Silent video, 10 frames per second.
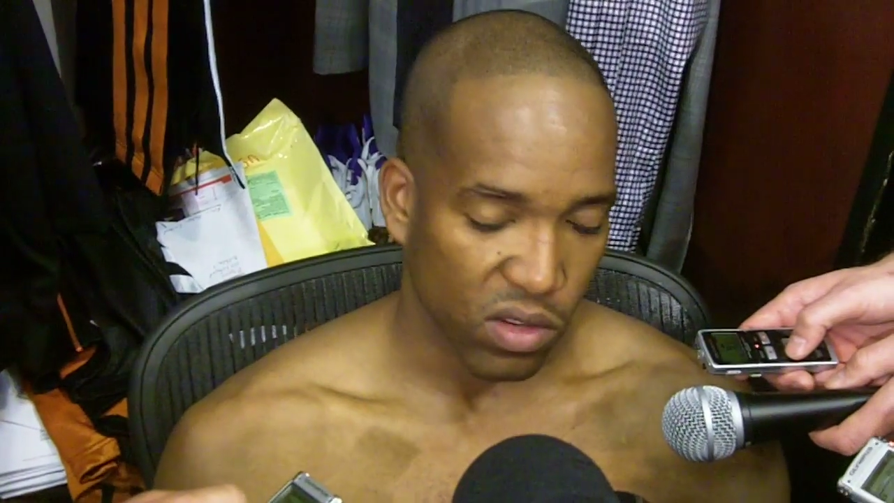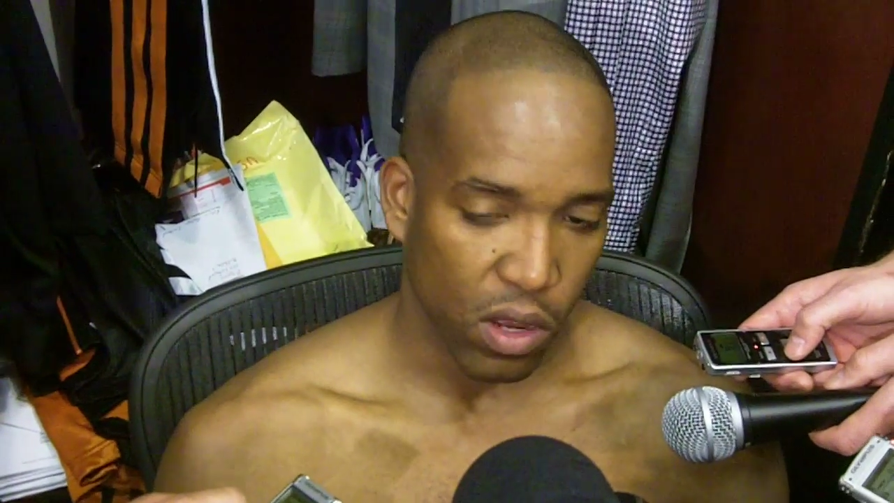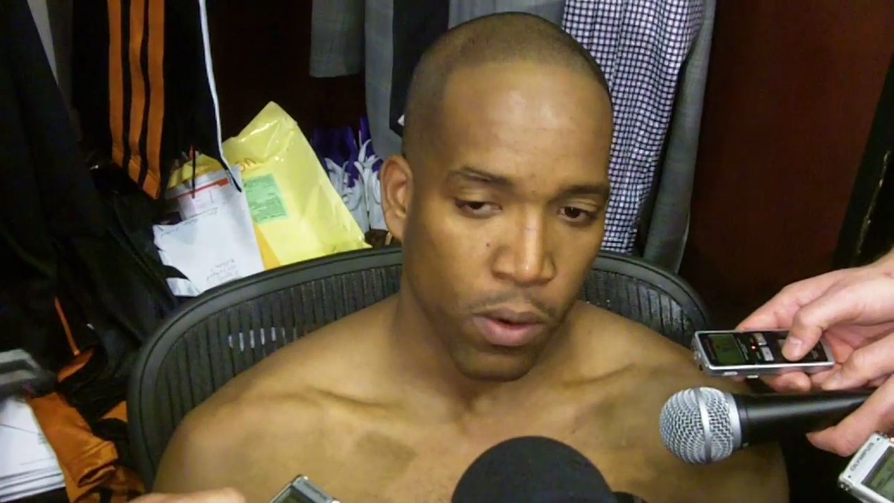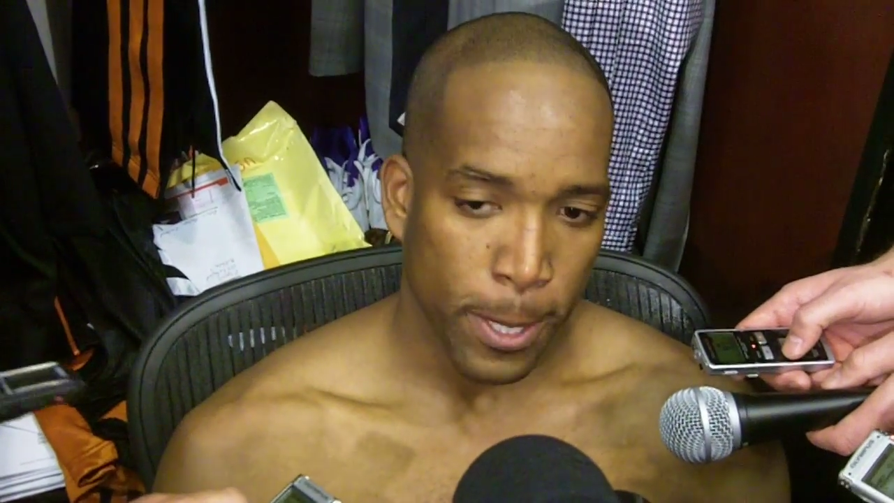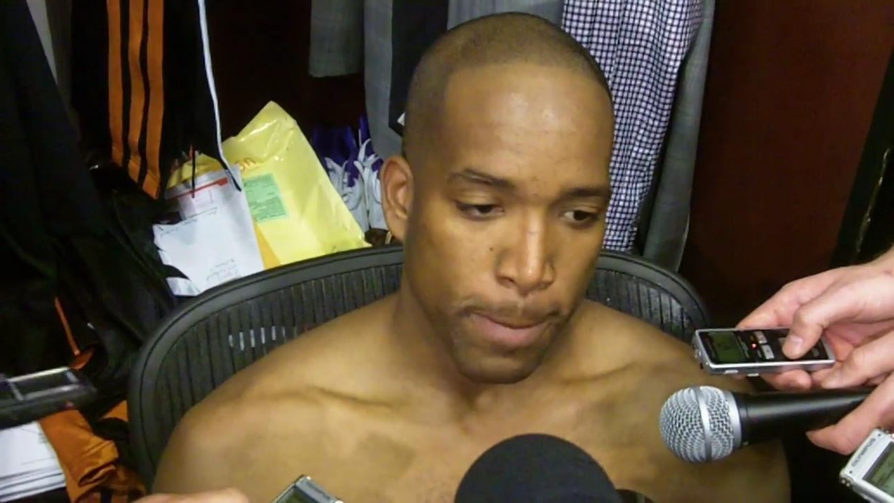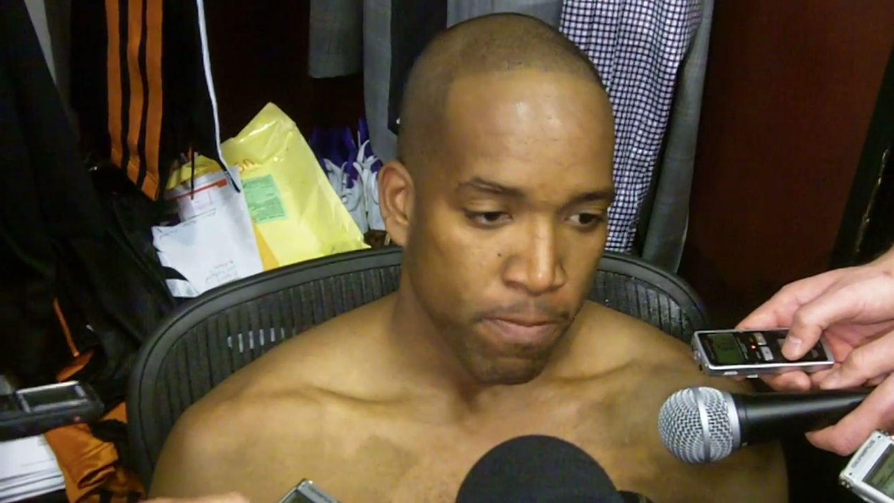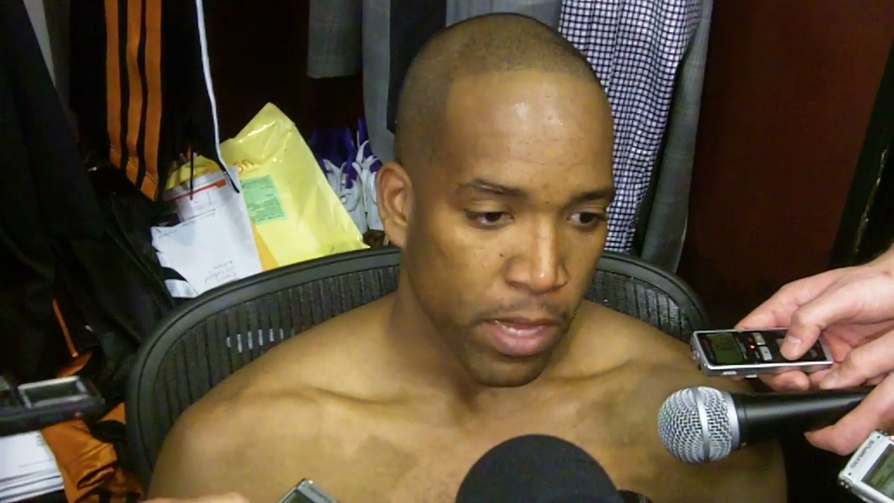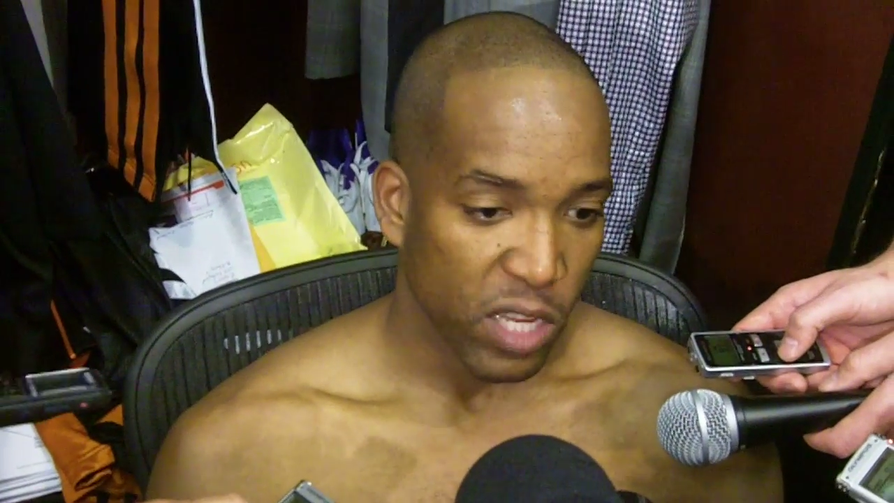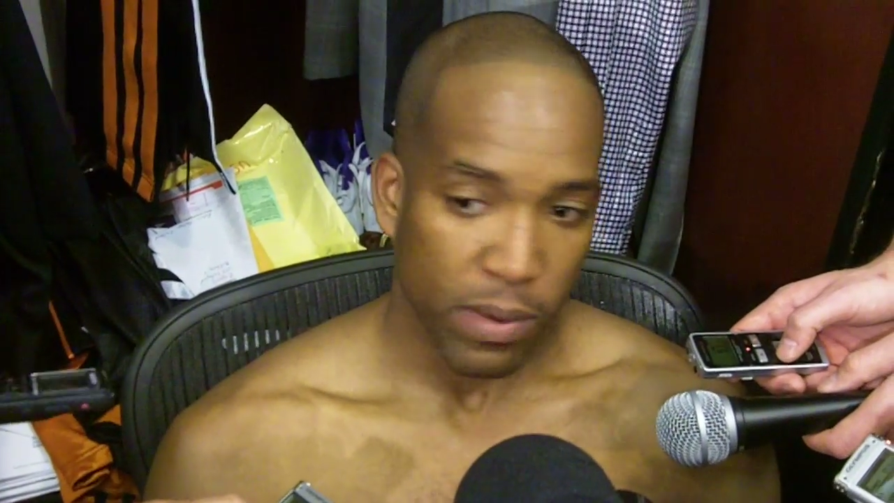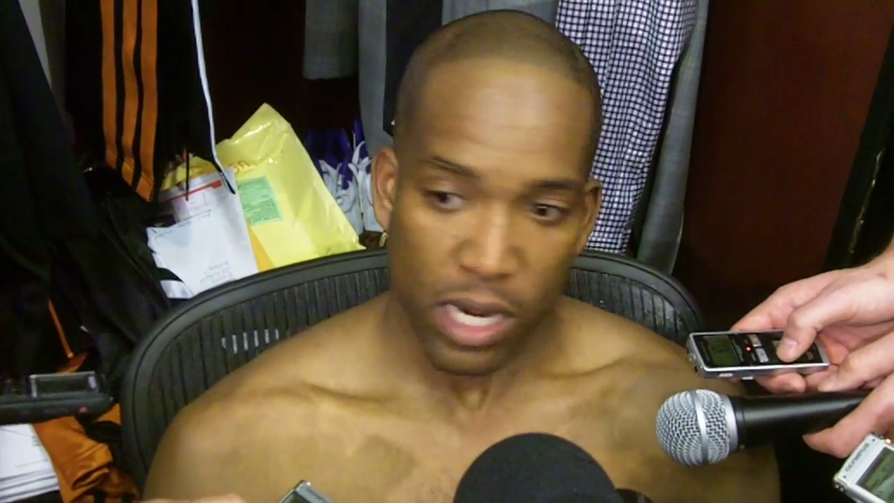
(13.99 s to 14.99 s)
So
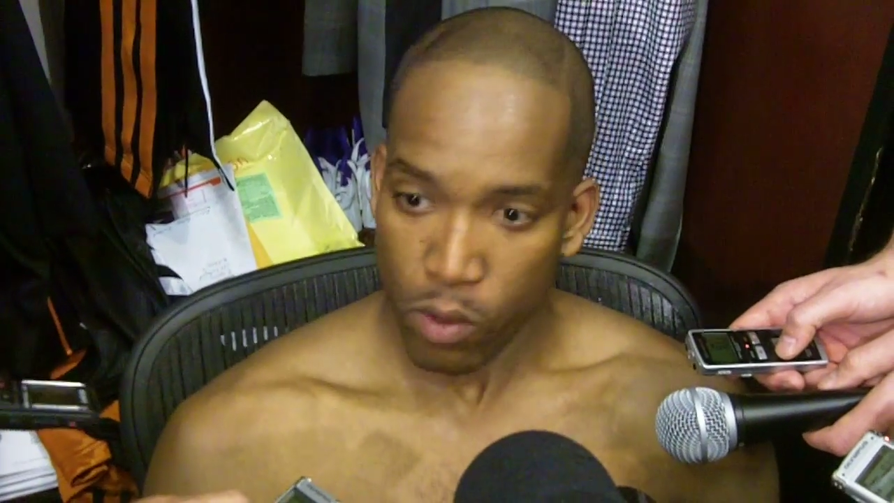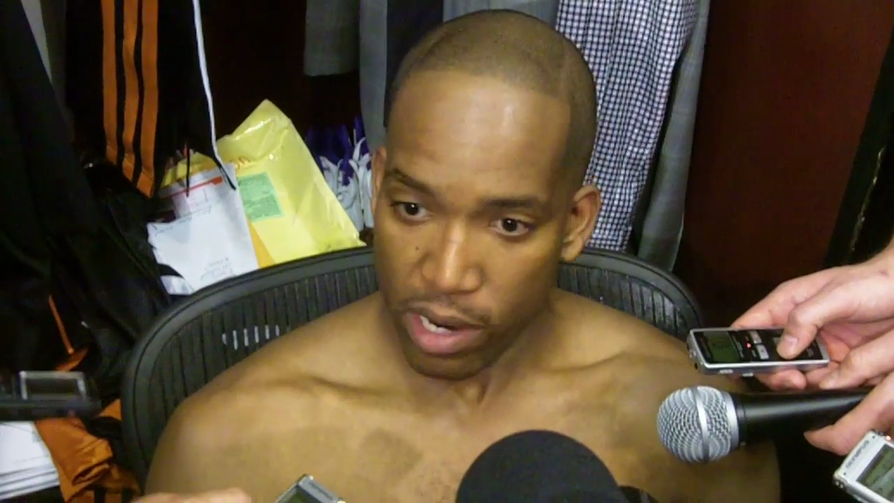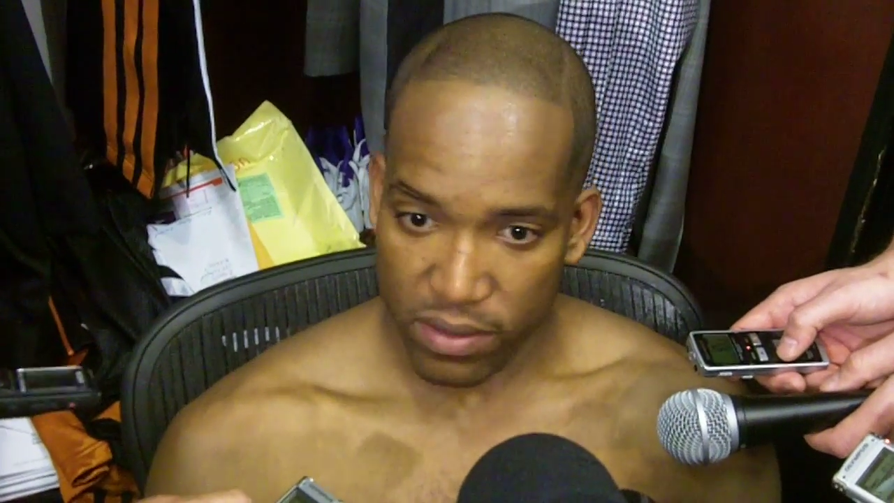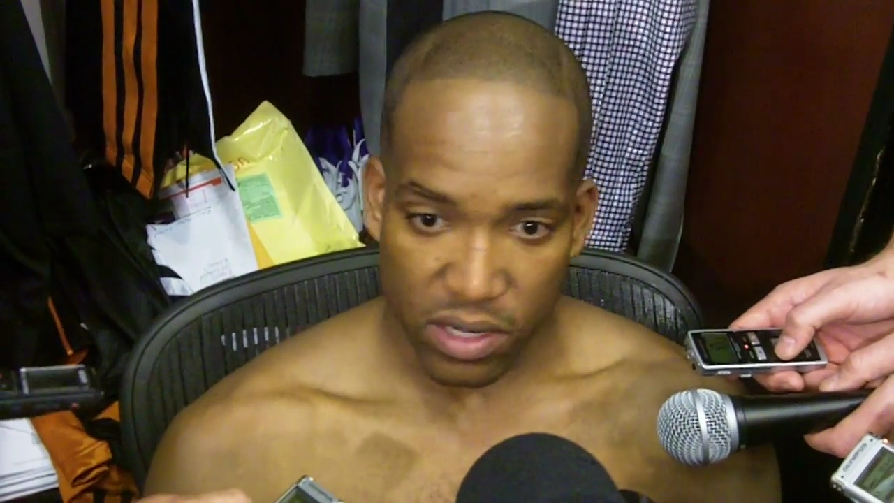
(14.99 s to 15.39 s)
he's been aggressive and